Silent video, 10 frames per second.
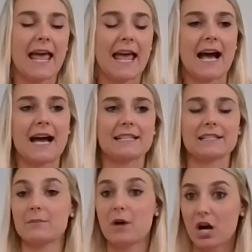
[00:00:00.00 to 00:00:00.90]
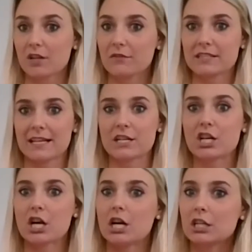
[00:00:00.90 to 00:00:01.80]
And all of a sudden,
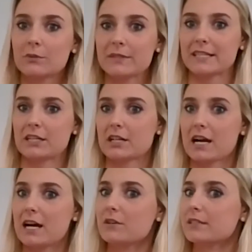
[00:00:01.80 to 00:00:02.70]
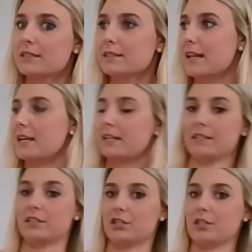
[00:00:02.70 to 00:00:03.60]
her uncle was in her house,
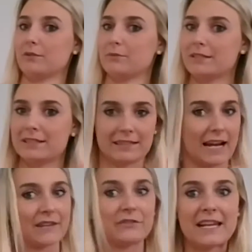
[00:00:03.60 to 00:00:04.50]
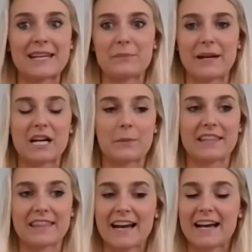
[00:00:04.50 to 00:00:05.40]
and she was kind of taken back
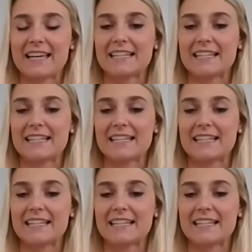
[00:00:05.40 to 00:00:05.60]
by that.